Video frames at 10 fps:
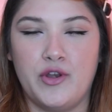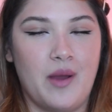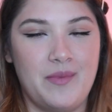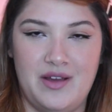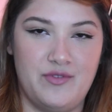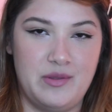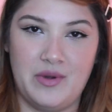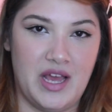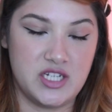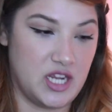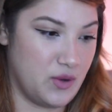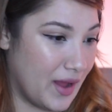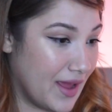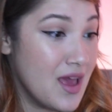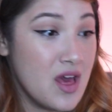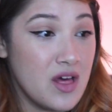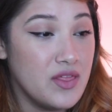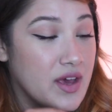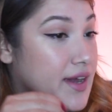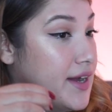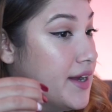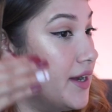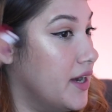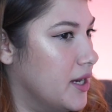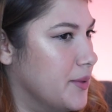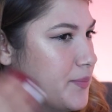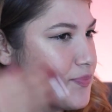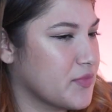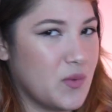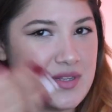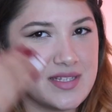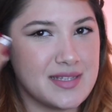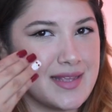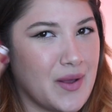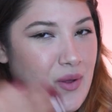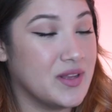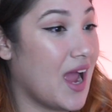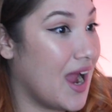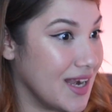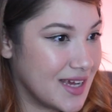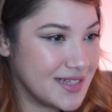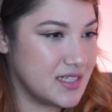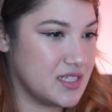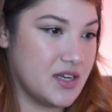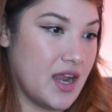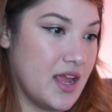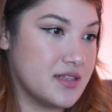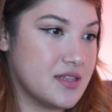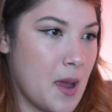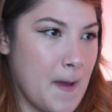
You know I'm in love with the blush. Anyway, the what's the thing called? Highlight is great.